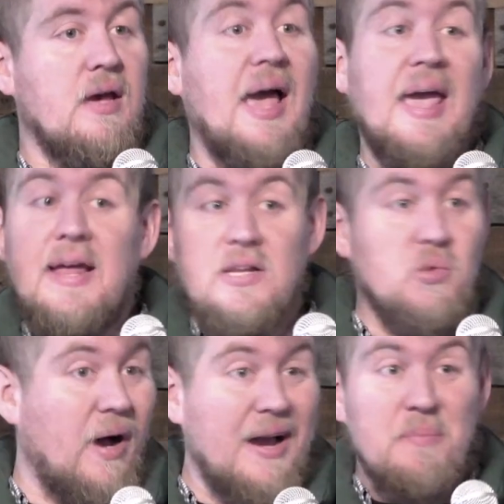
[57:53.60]
And it's
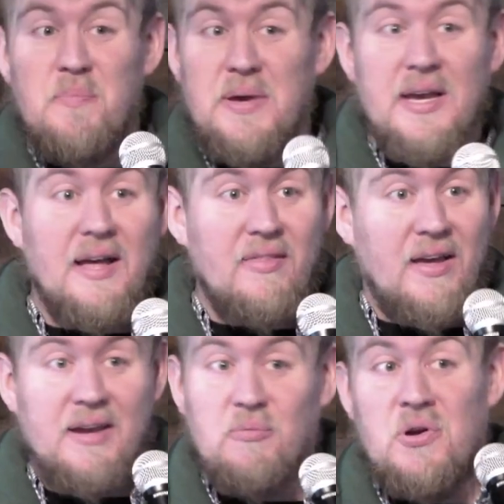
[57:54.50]
why I'm big on,
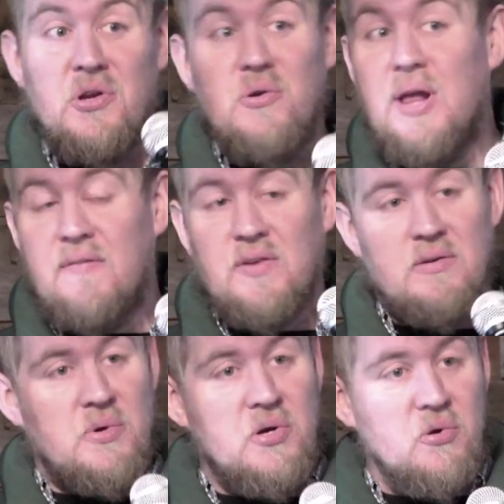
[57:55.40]
like, renewed
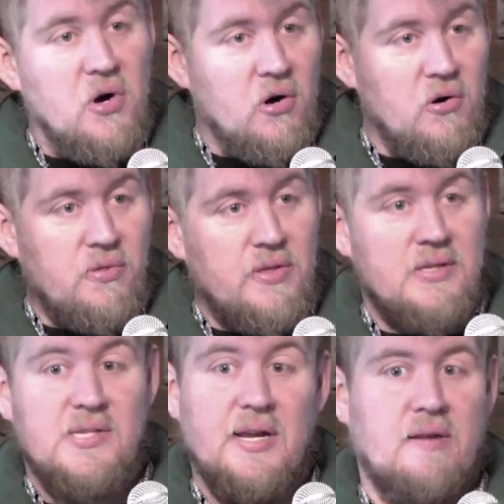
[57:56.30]
heaven, renewed earth,
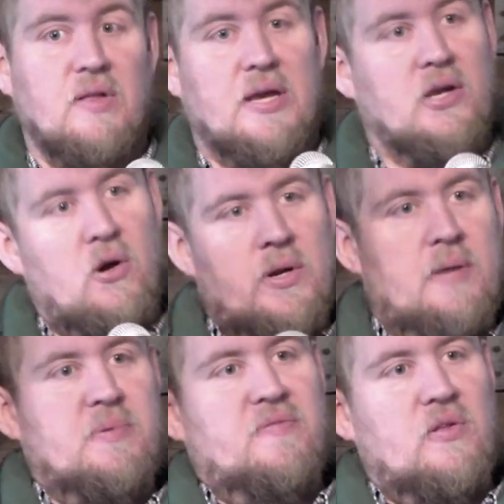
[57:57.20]
instead of, like, going
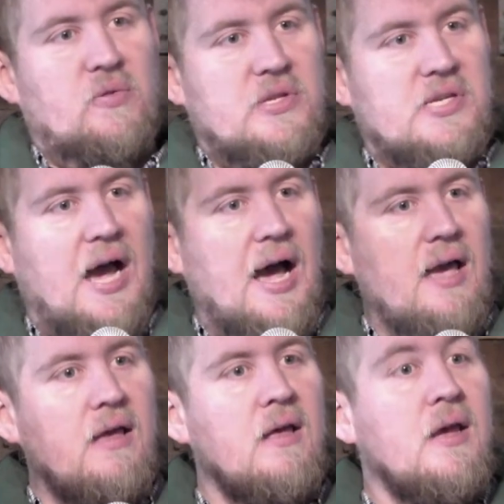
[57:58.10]
up to float in the
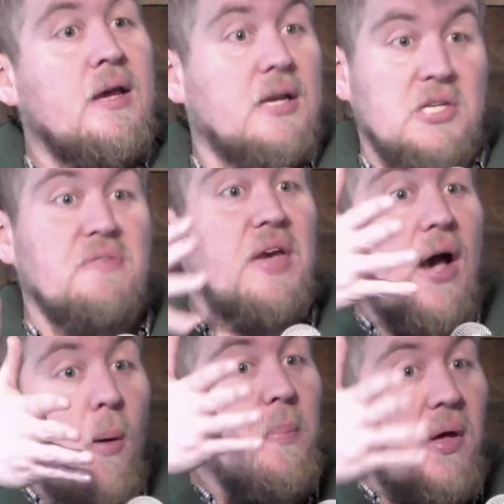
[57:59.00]
sky. Because if you
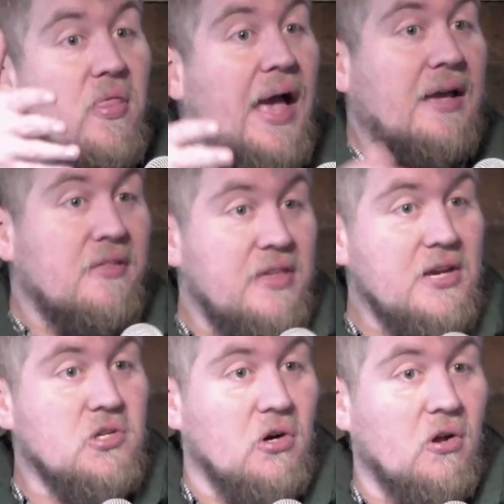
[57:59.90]
help build that
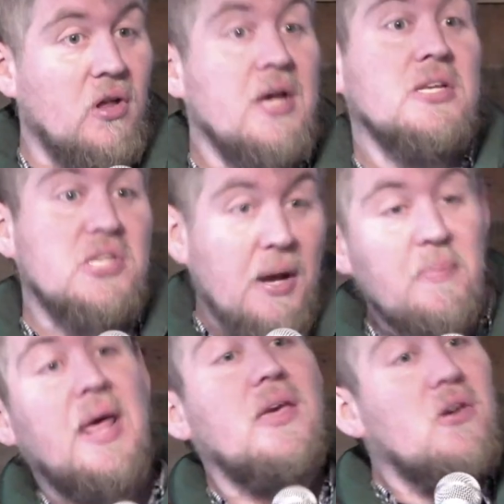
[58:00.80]
cathedral,
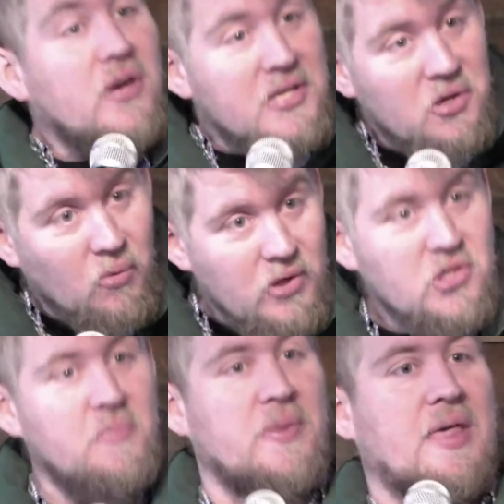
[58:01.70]
someday you'll get to
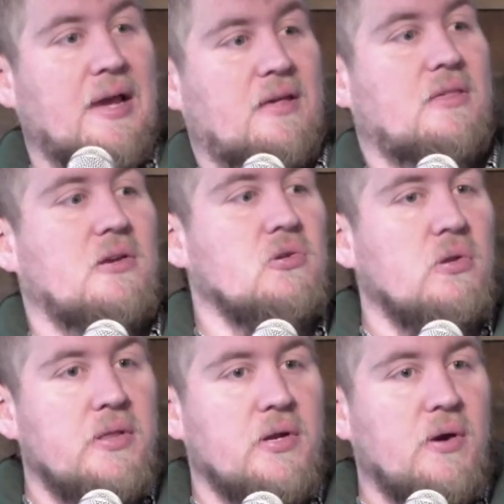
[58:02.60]
worship in that cathedral in the new